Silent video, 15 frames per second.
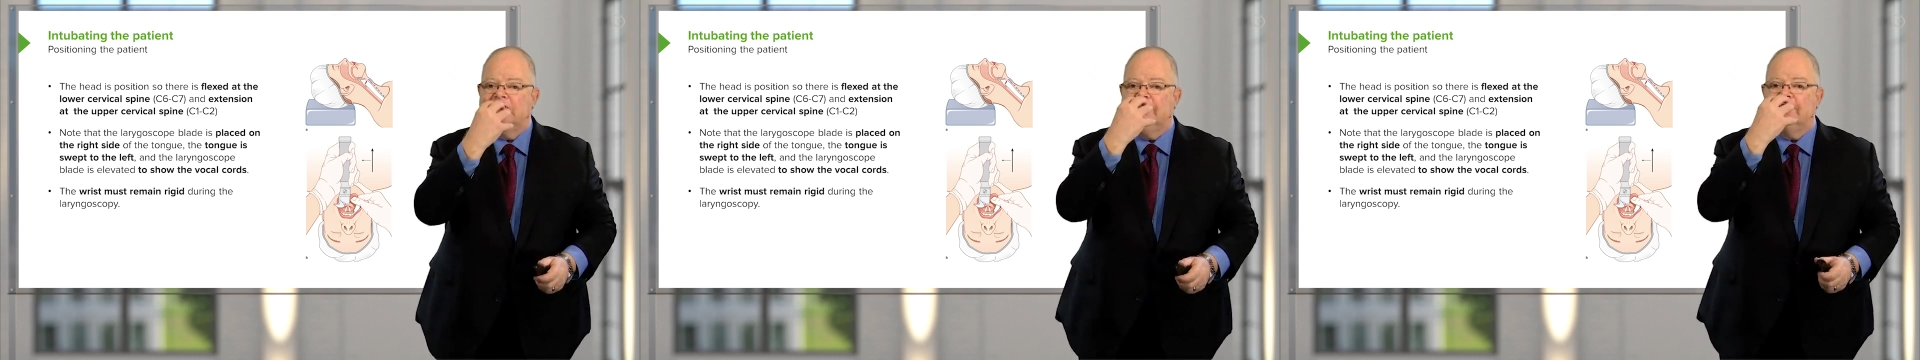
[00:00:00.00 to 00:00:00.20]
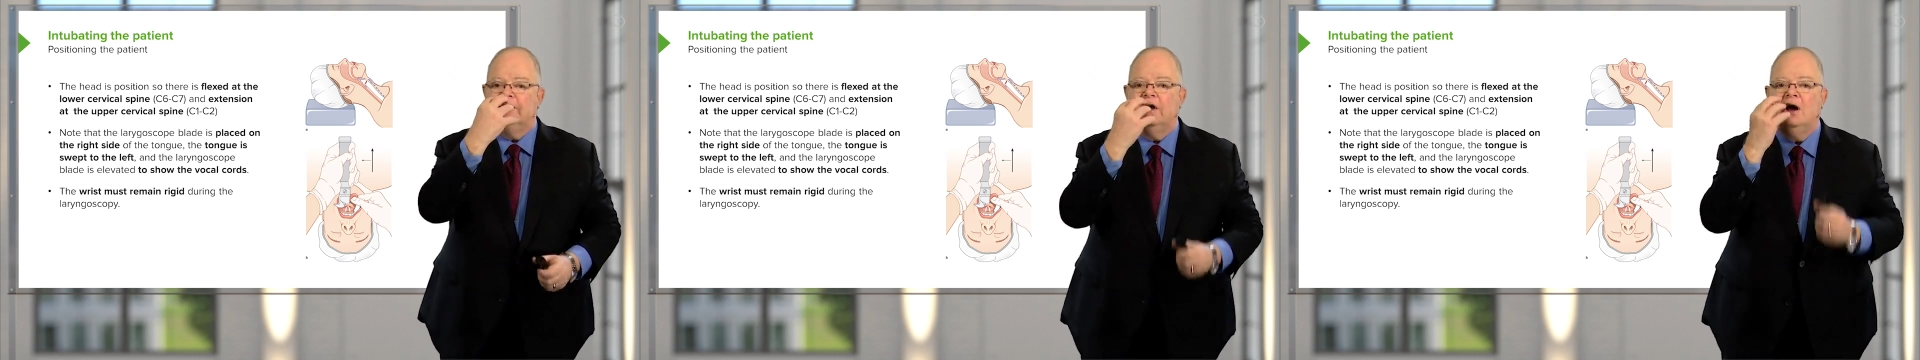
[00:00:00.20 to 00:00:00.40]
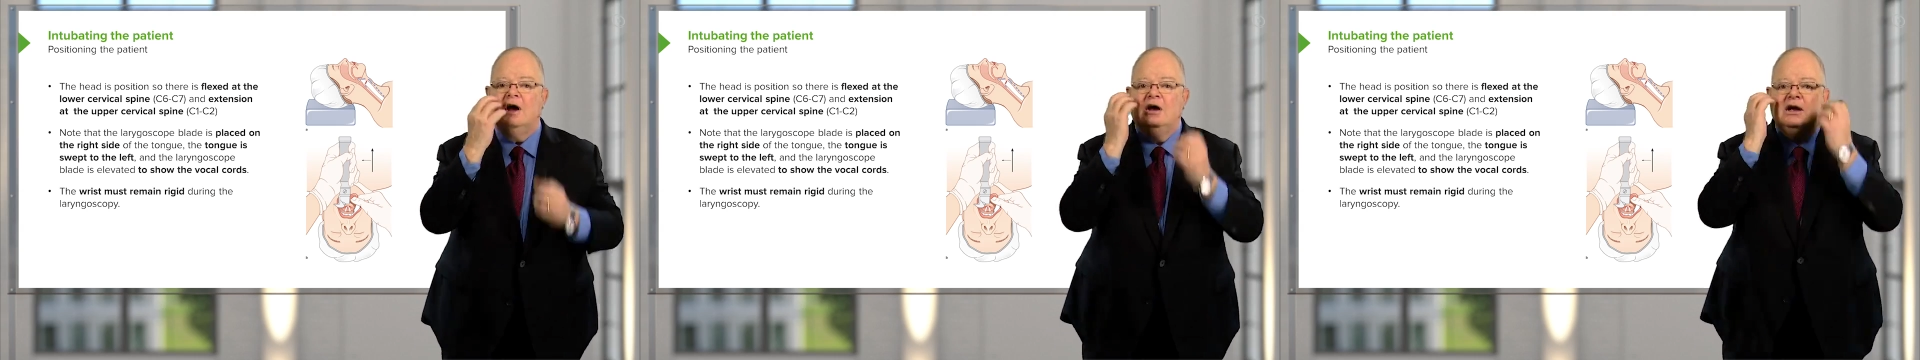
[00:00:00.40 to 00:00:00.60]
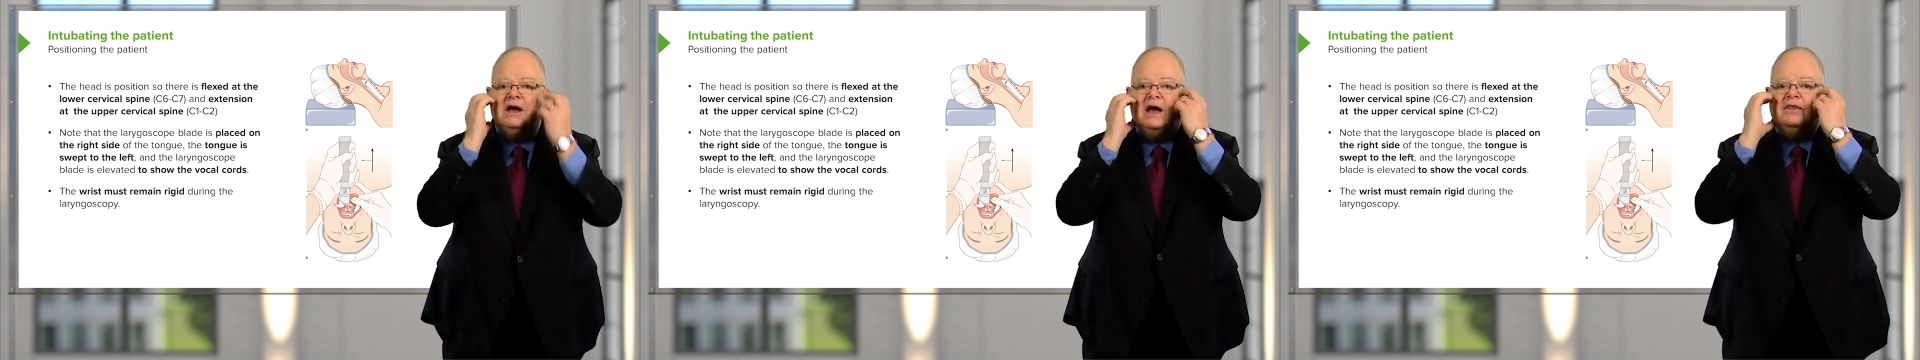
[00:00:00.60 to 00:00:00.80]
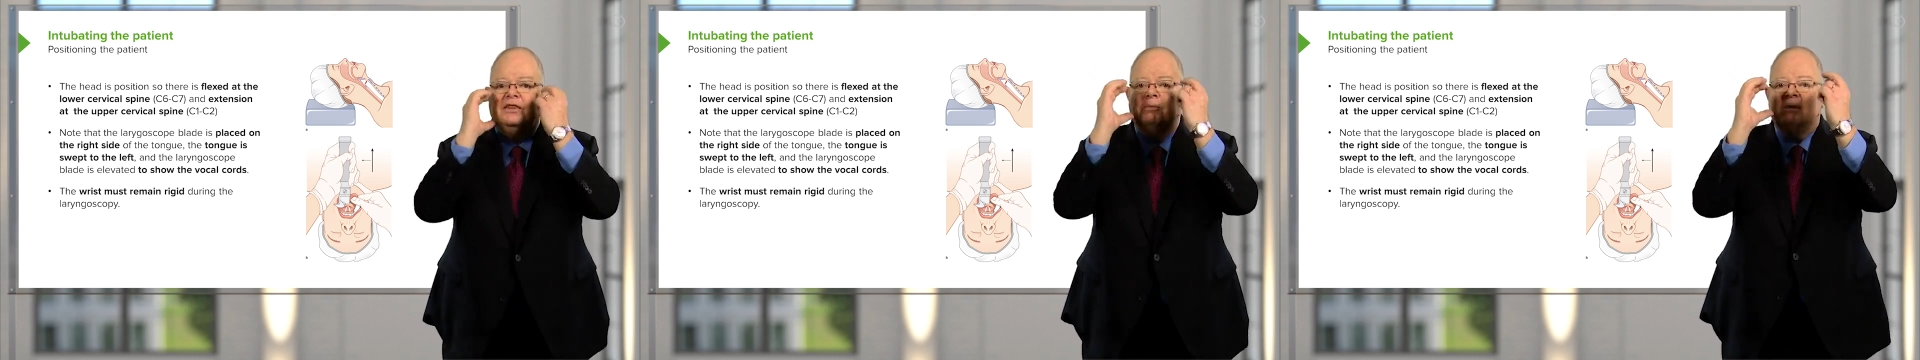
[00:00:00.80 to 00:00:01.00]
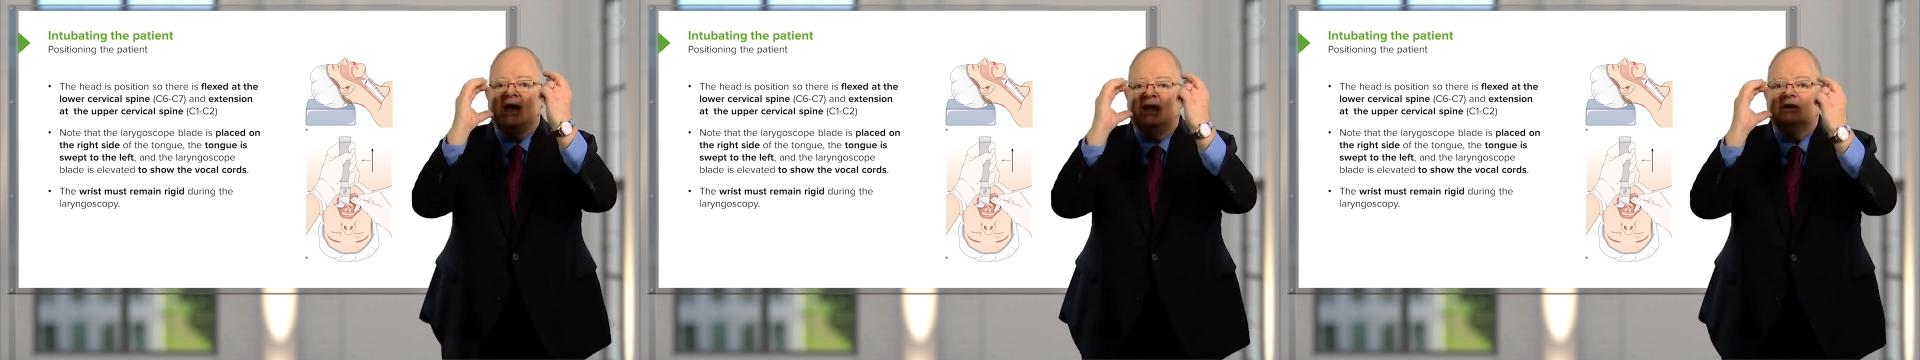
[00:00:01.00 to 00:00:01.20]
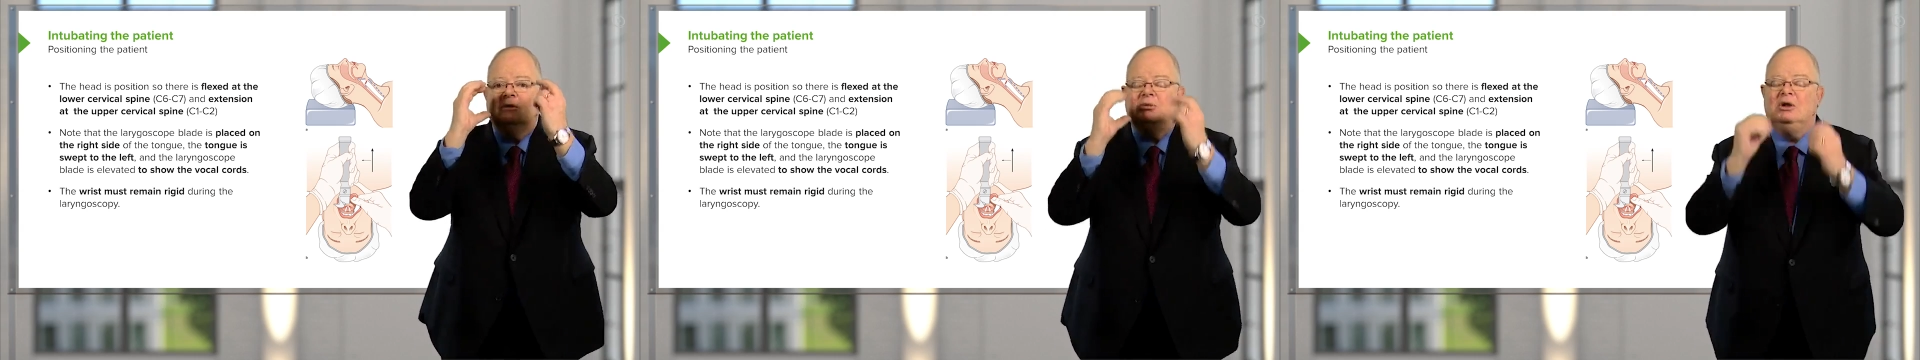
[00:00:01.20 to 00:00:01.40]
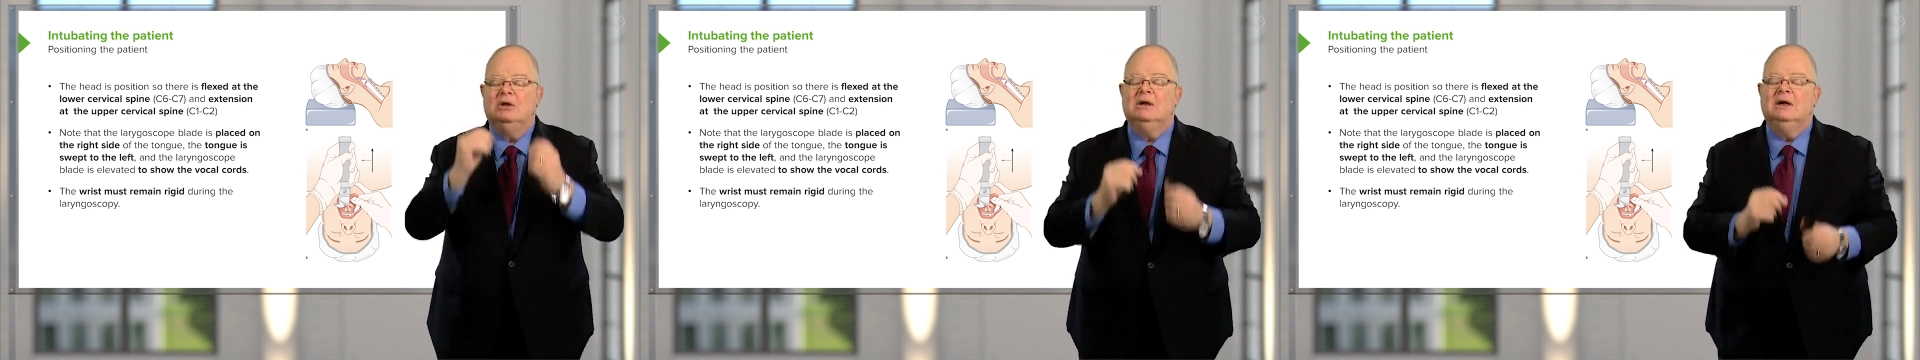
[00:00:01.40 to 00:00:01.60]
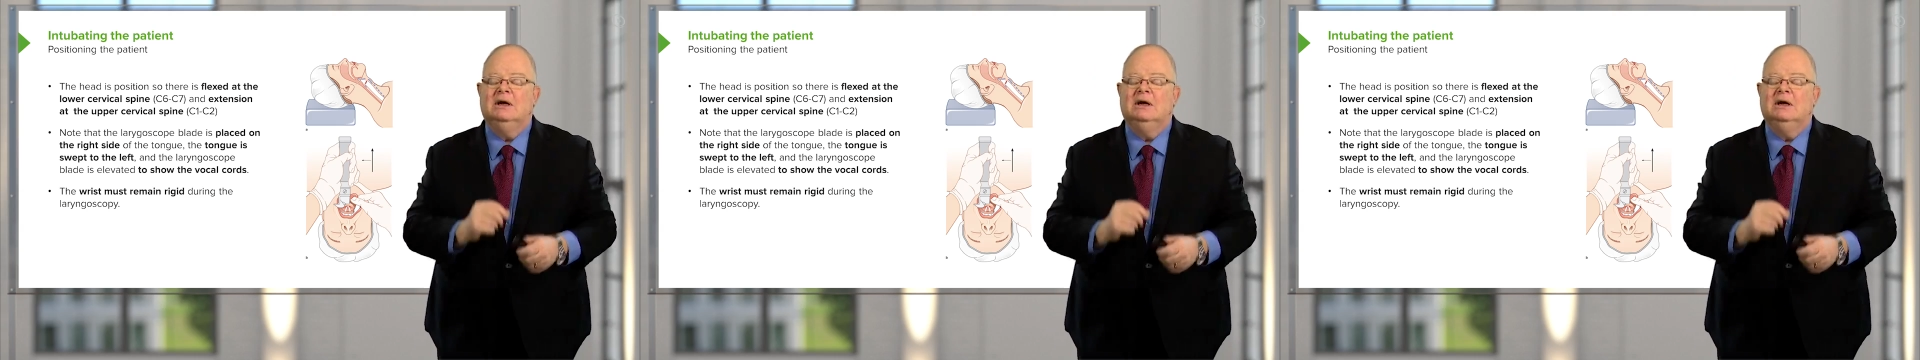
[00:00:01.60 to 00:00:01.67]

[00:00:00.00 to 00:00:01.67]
the tongue and the mandible